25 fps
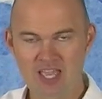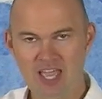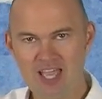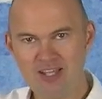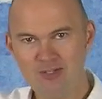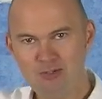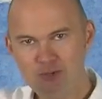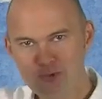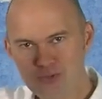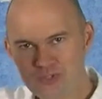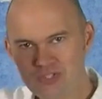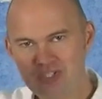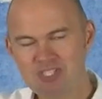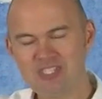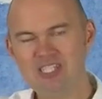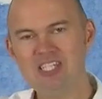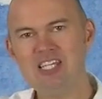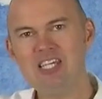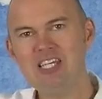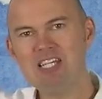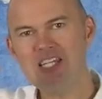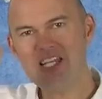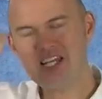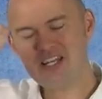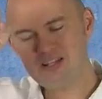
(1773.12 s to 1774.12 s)
And you
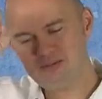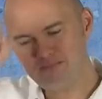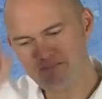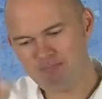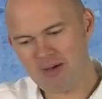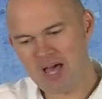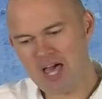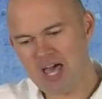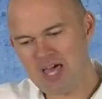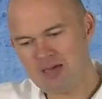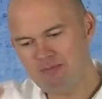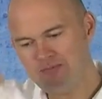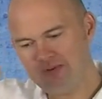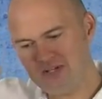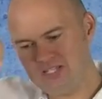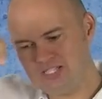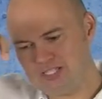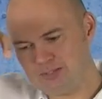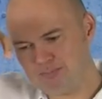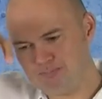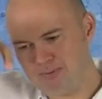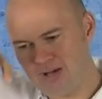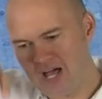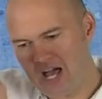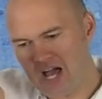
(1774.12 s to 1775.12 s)
see that the Bible
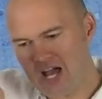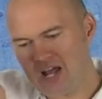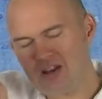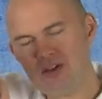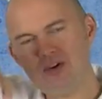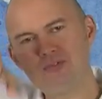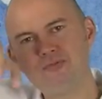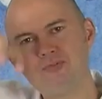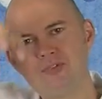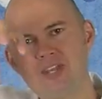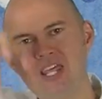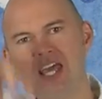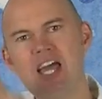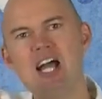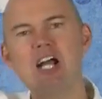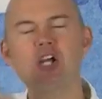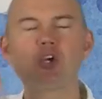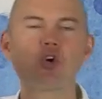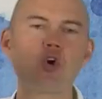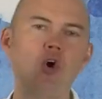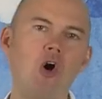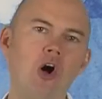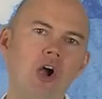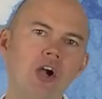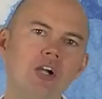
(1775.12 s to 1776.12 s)
is part of their
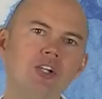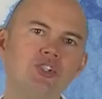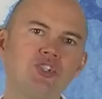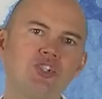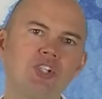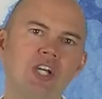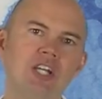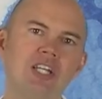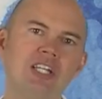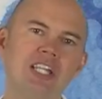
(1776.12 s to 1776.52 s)
culture,